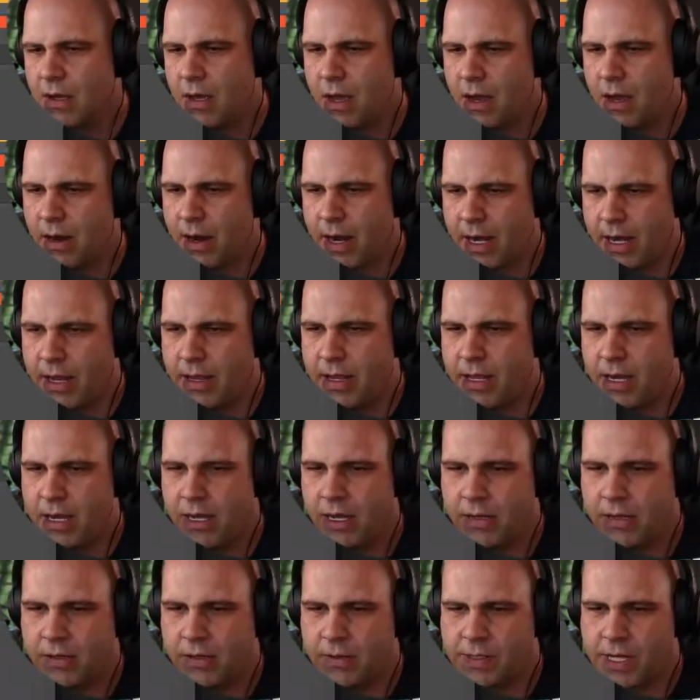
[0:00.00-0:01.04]
All right, and then I
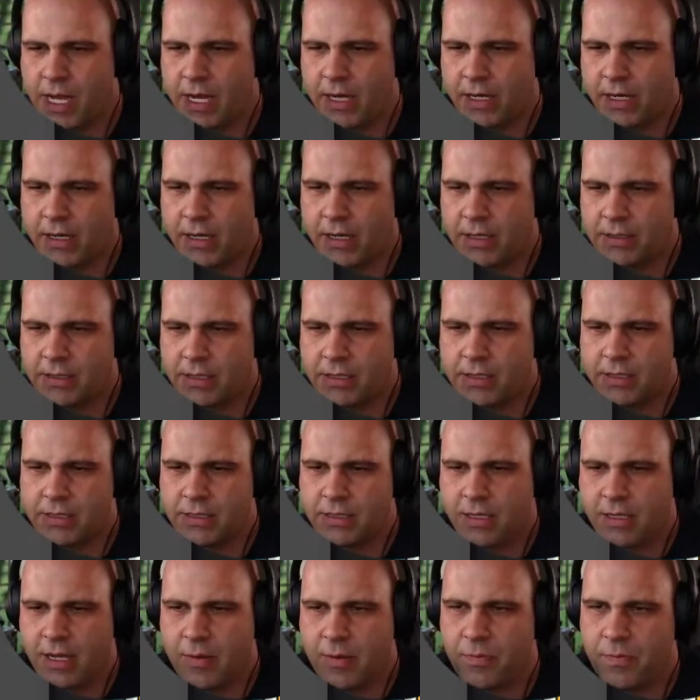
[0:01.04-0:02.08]
need those icons. Let's
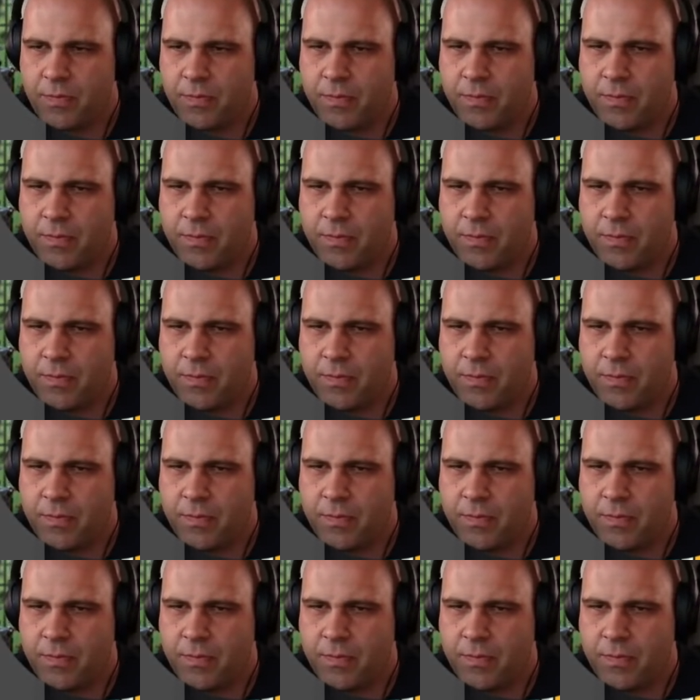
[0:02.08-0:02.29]
just keep